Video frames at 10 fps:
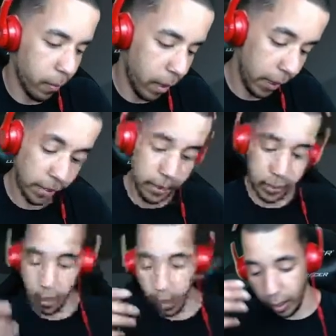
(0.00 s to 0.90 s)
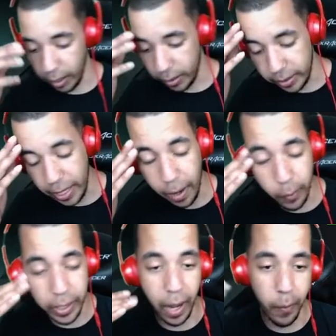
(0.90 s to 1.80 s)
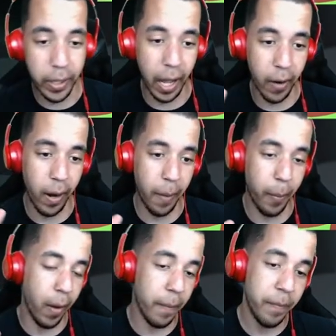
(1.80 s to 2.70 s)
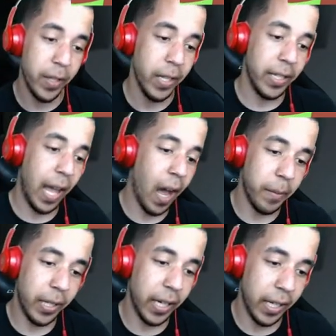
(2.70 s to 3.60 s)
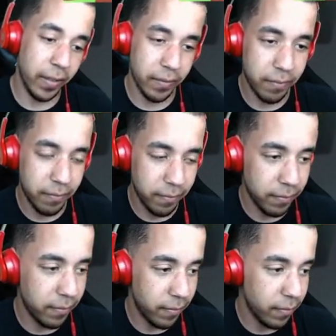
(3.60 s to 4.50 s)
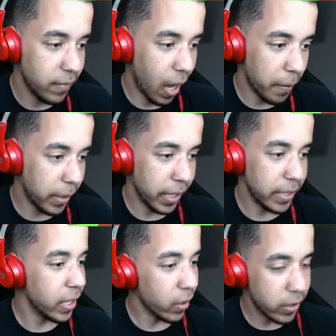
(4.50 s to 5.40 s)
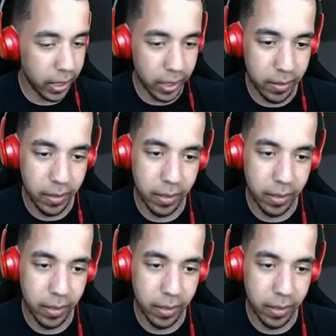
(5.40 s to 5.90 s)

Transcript: my god. Yeah, we got we got to wrap up. Now I'm getting now I'm getting tilted.